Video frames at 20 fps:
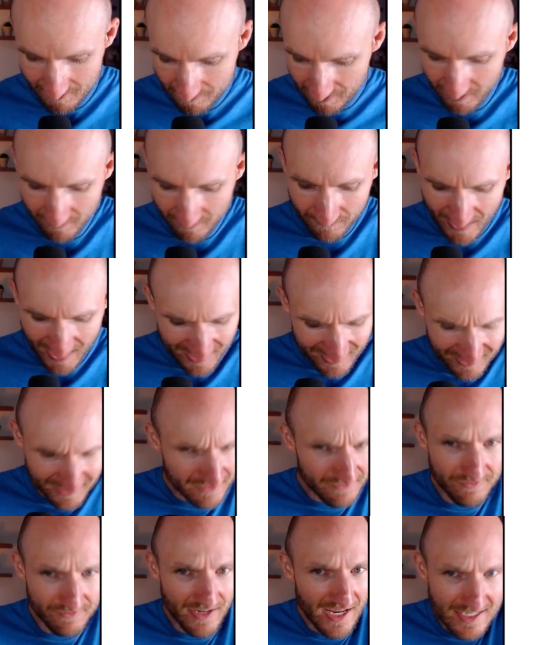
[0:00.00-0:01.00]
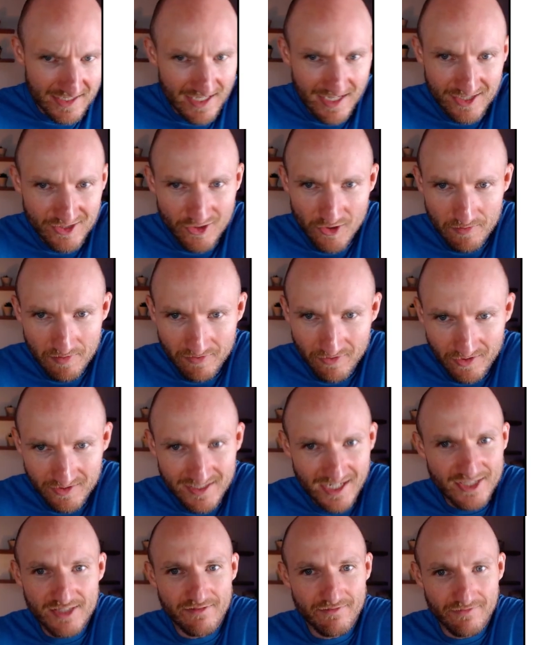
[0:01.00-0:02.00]
But in fact, it's, as I showed before, it's
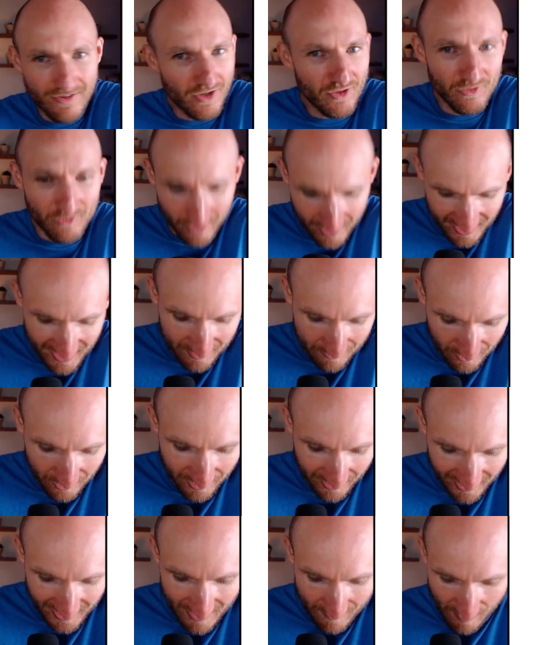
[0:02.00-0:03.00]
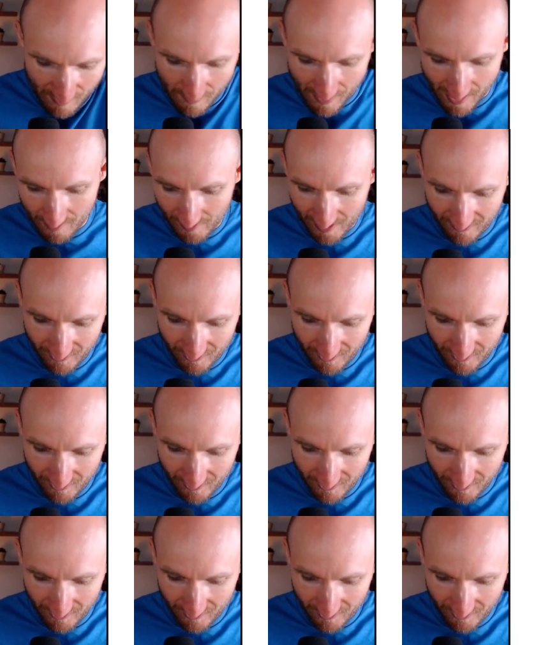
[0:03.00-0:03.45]
actually very reasonable to claim the bottom left